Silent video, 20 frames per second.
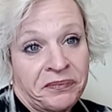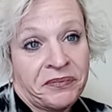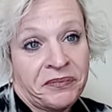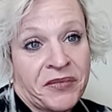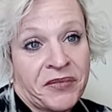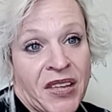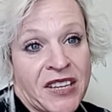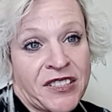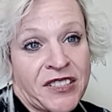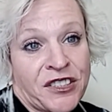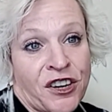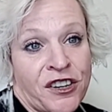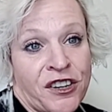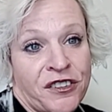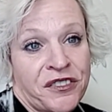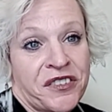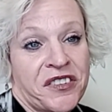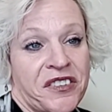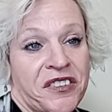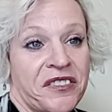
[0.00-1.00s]
They start
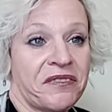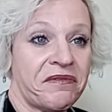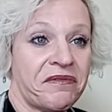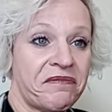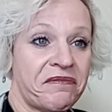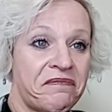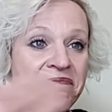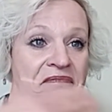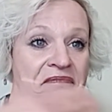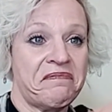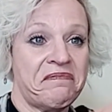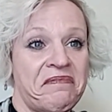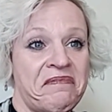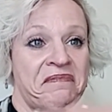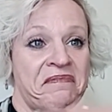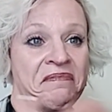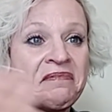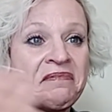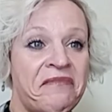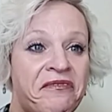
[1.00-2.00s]

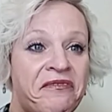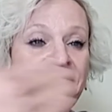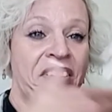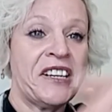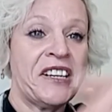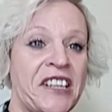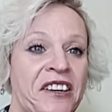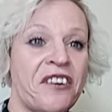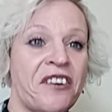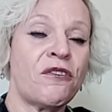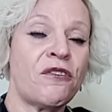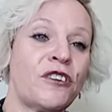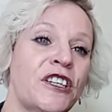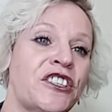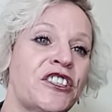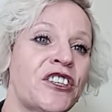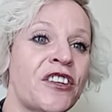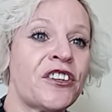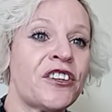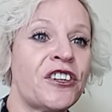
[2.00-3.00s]
feeding over
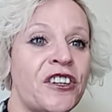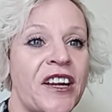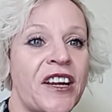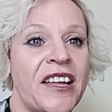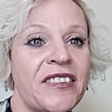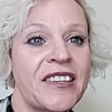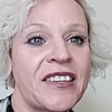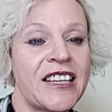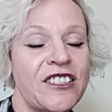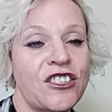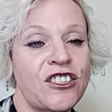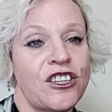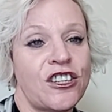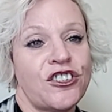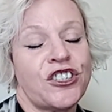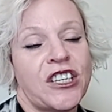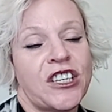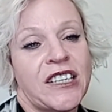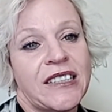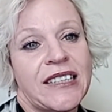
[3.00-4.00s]
each other and they start
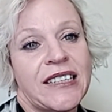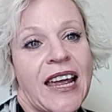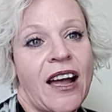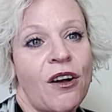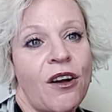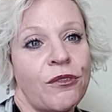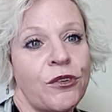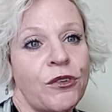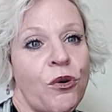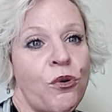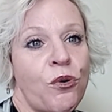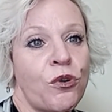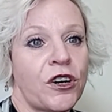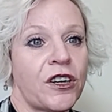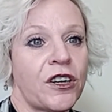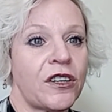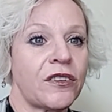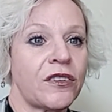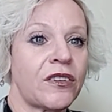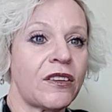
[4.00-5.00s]
shutting down,
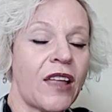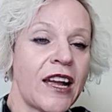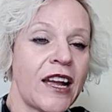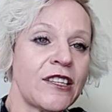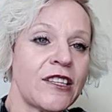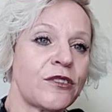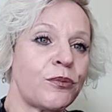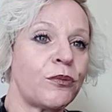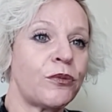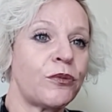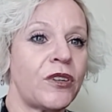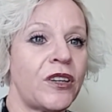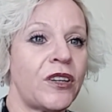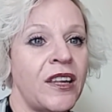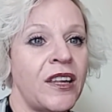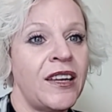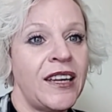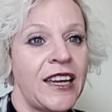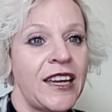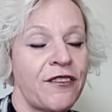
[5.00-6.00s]
or the lights,
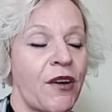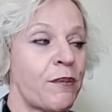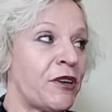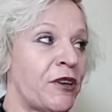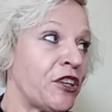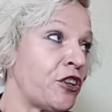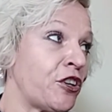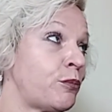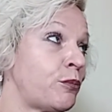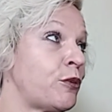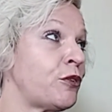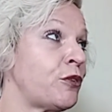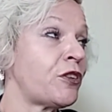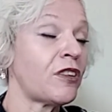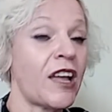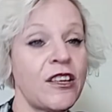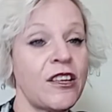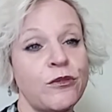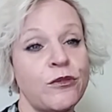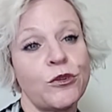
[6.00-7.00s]
if I'm in a good mood, the
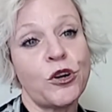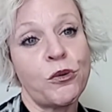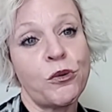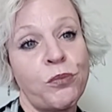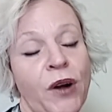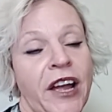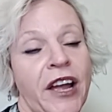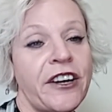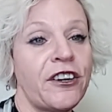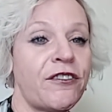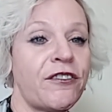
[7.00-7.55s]
lights will go brighter.